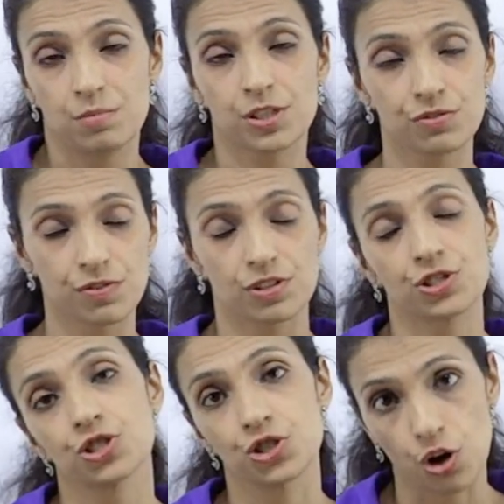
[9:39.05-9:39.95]
but you've
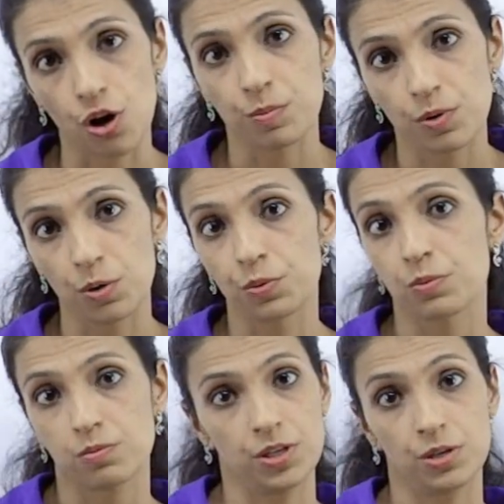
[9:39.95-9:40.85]
lost your job, or,
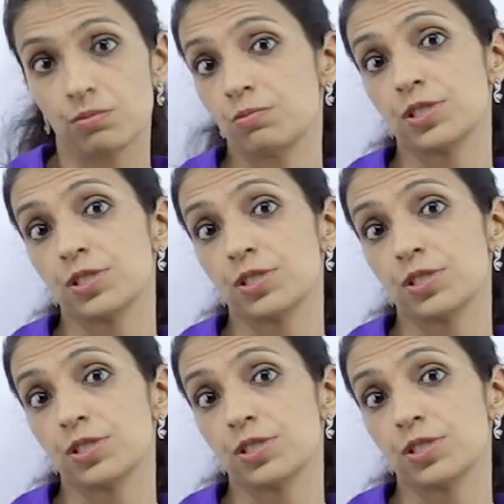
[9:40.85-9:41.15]
you know,